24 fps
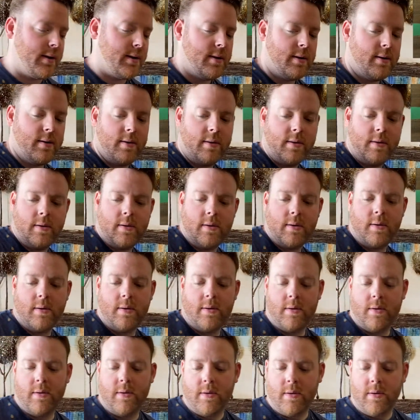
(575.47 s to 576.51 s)
So
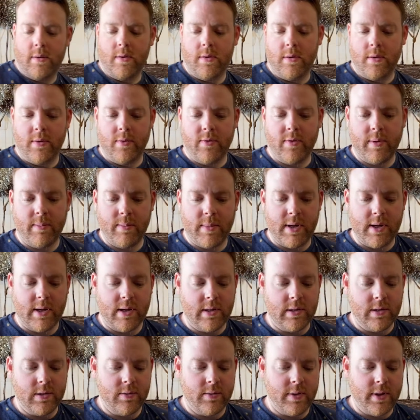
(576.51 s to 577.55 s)
I'm going to
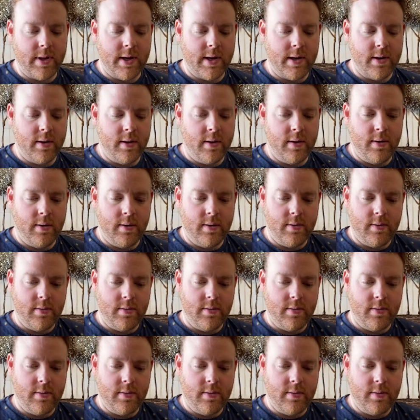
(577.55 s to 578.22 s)
glue that on.